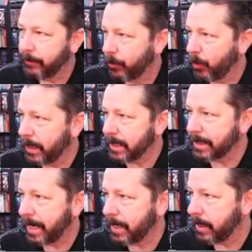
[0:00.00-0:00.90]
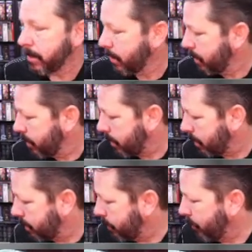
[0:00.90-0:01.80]
For one, it's tiny,
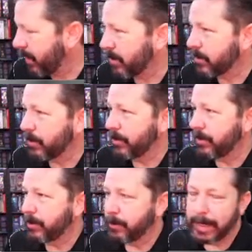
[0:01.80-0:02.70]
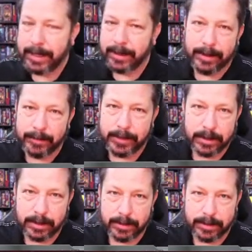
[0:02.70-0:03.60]
but we also sped it up
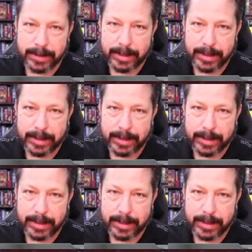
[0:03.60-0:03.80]
to get